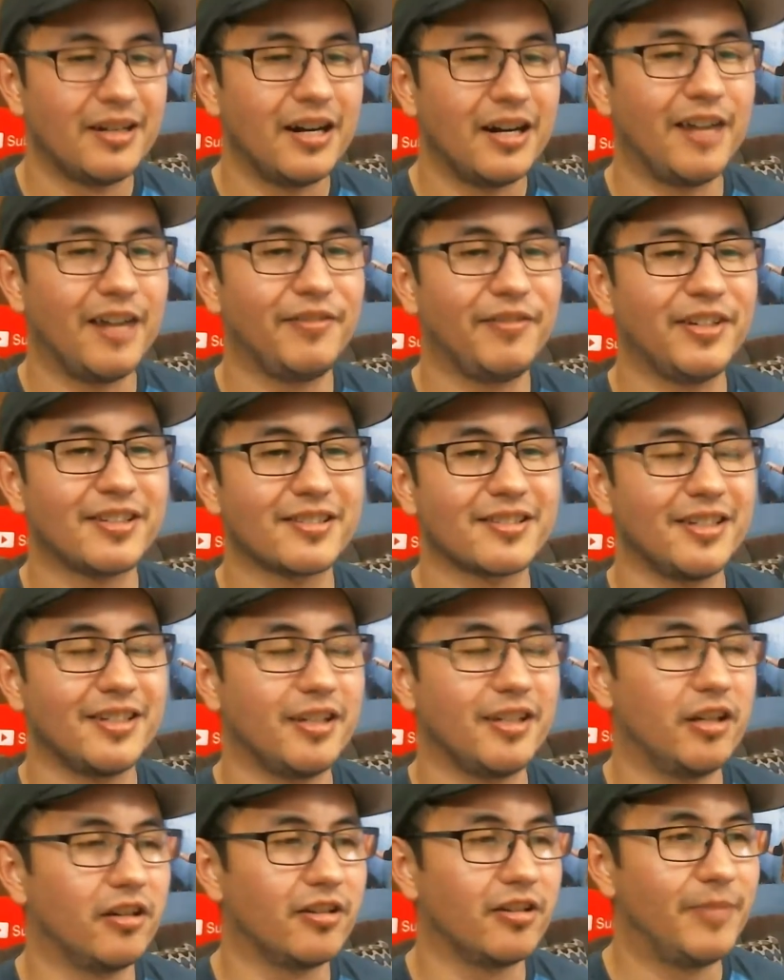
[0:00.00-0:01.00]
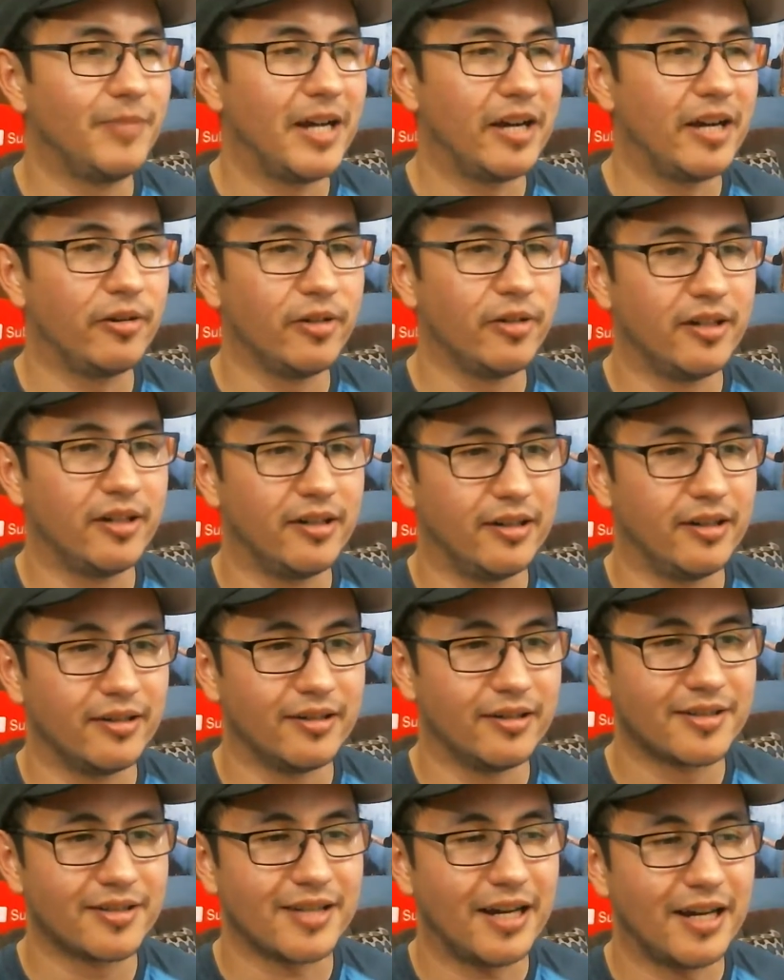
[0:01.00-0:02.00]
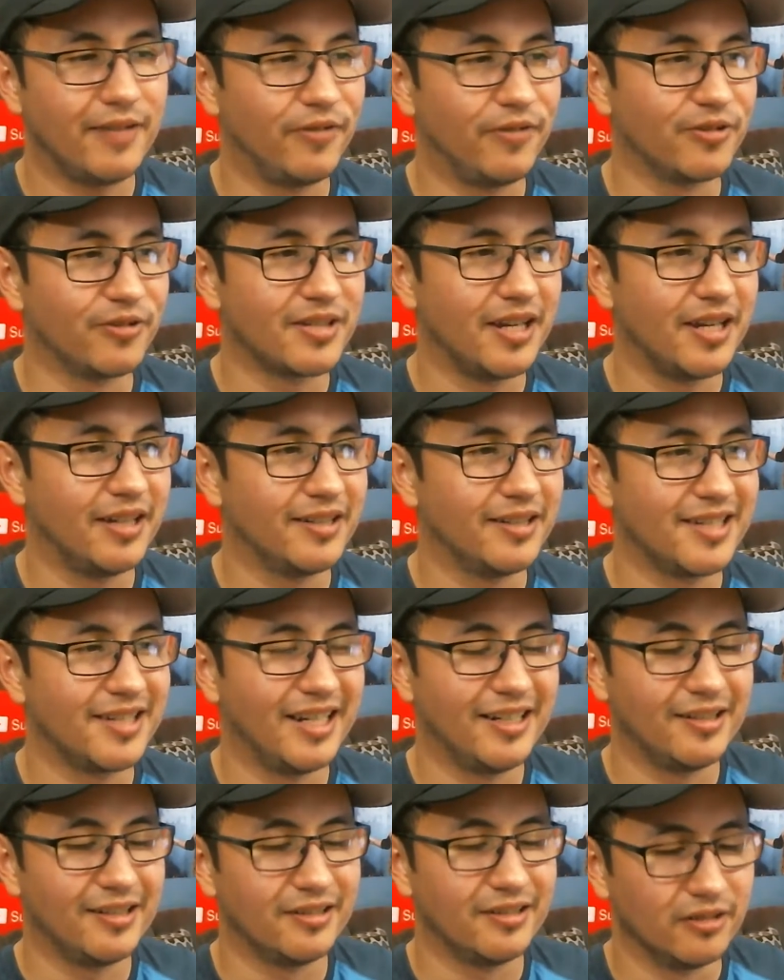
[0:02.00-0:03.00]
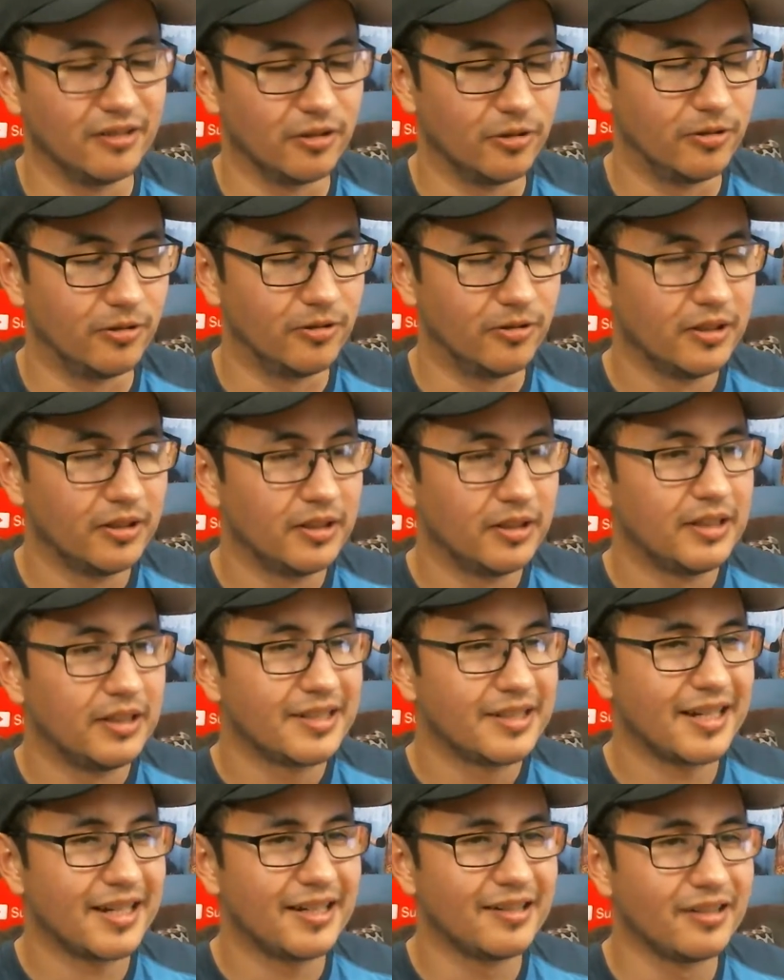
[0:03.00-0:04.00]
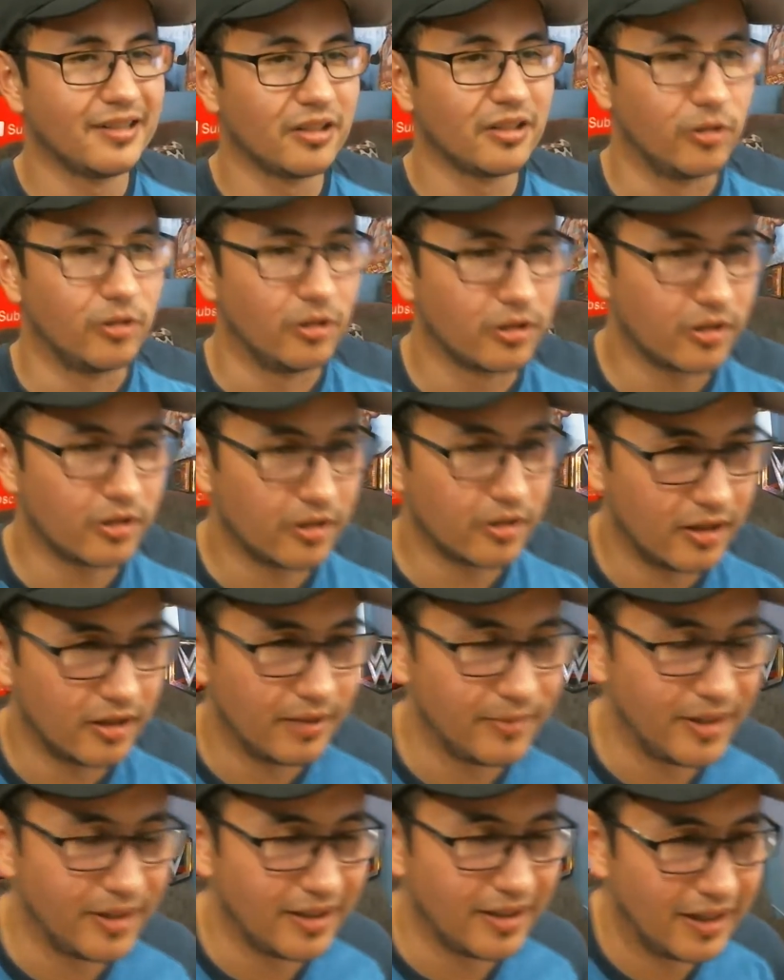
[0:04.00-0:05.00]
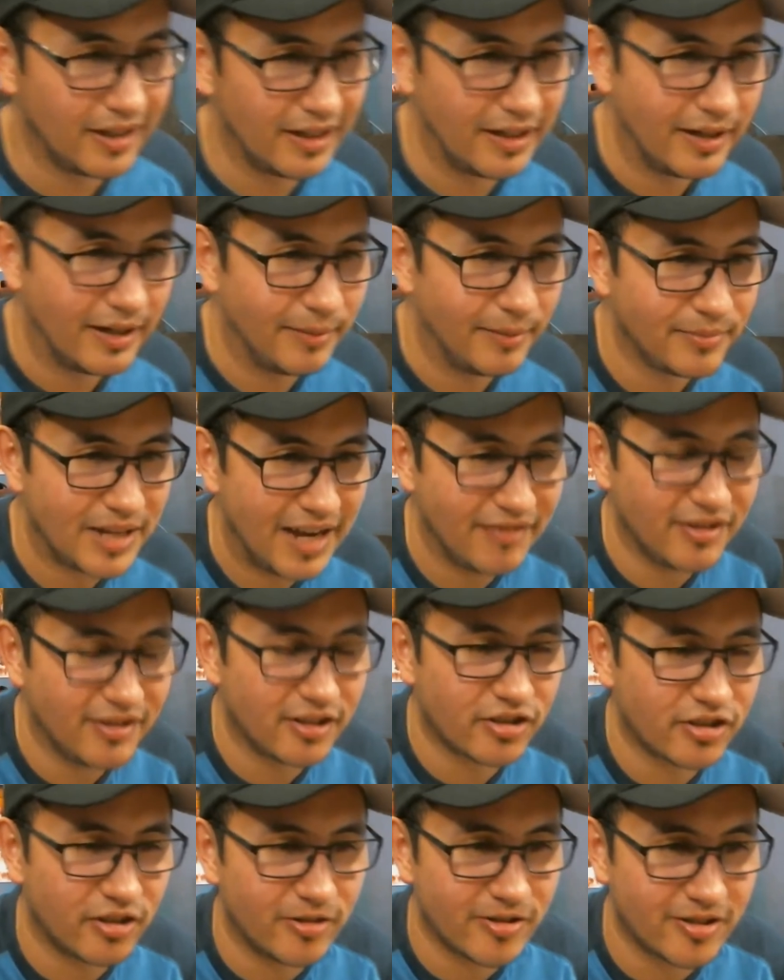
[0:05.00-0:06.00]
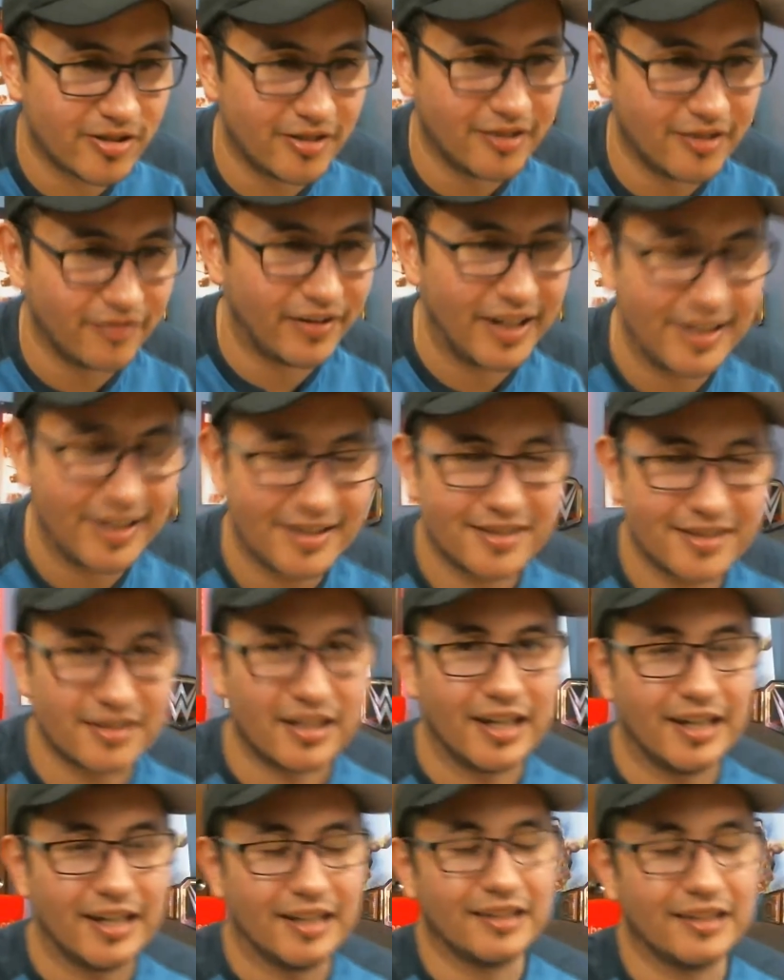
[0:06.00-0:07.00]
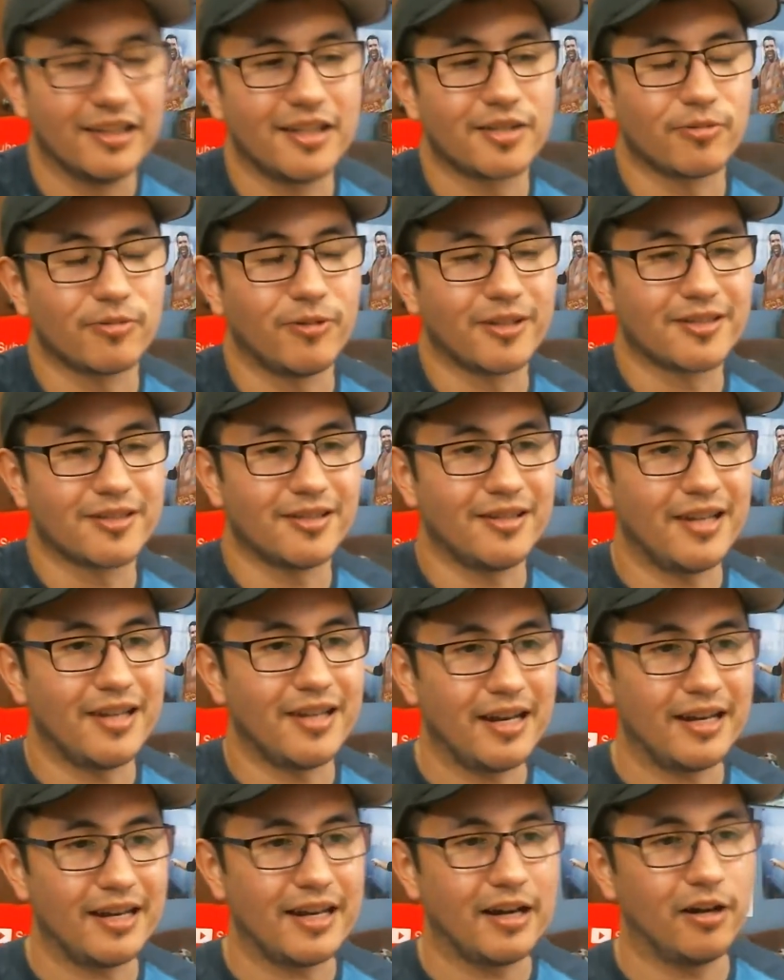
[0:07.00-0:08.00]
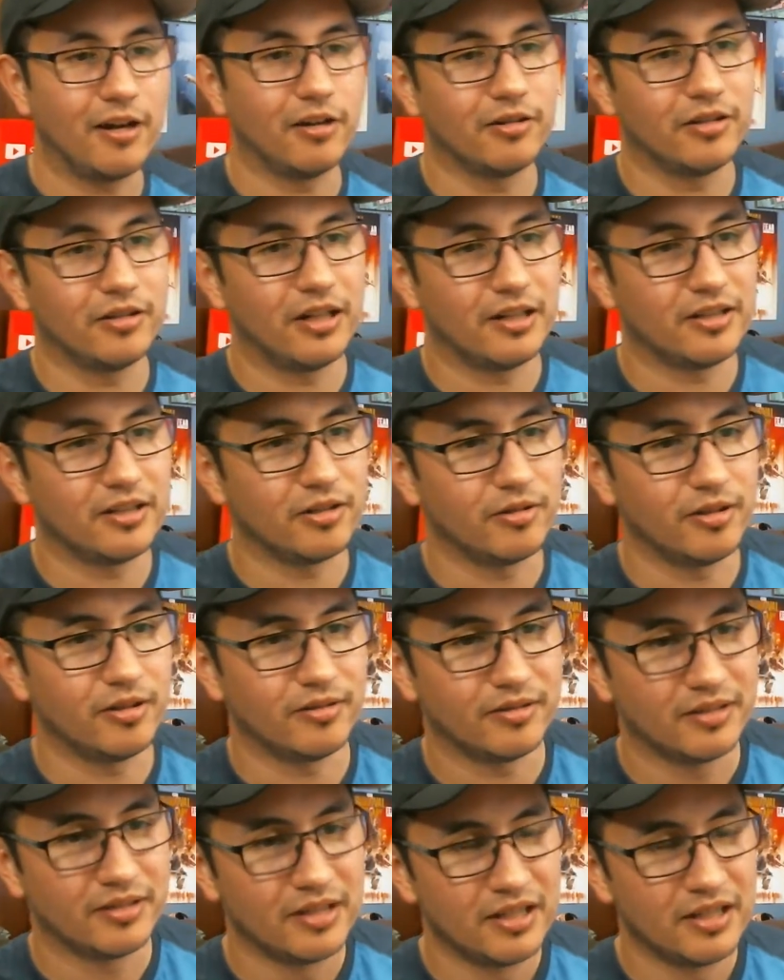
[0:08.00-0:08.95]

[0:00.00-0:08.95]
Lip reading: Obviously, you know, the battery on this iPhone 10 is getting a little older. I mean, I'm having to charge the device at least once a day now during.